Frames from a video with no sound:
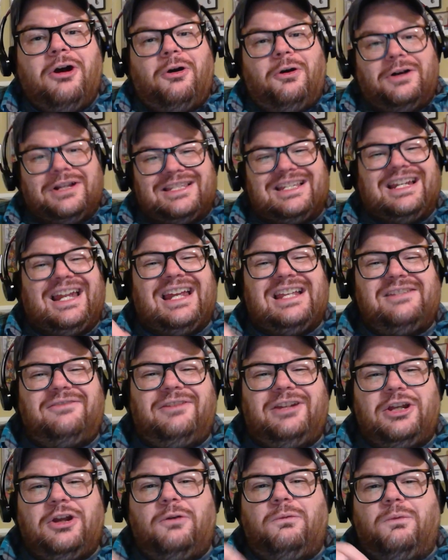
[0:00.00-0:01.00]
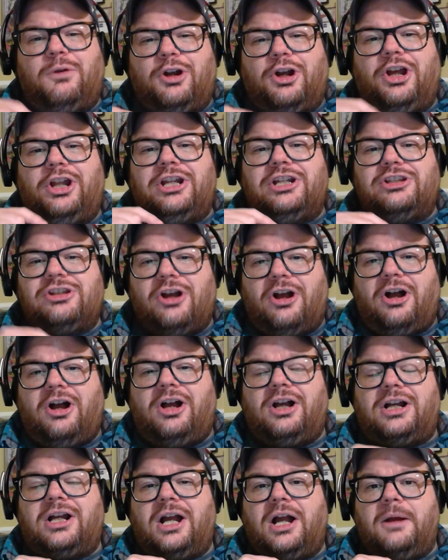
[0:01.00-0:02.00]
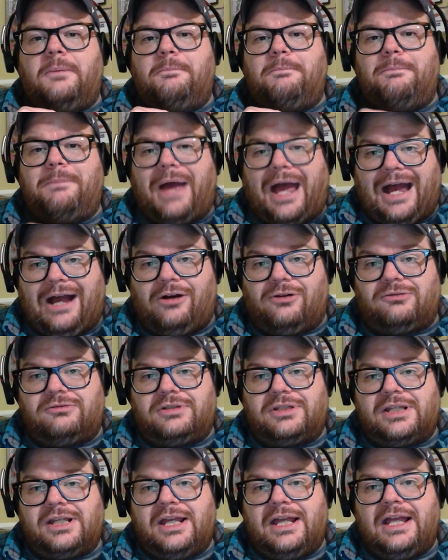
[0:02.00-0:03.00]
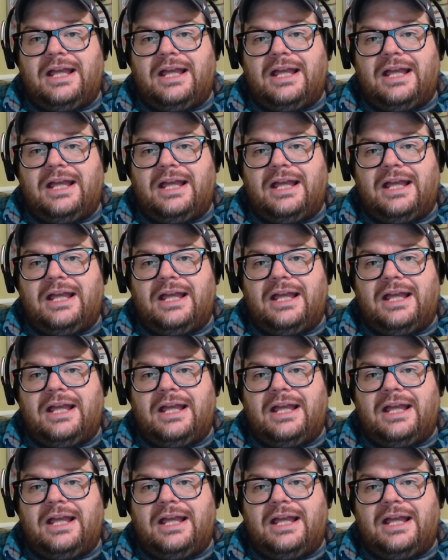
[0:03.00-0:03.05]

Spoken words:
On today's video, we're going to talk about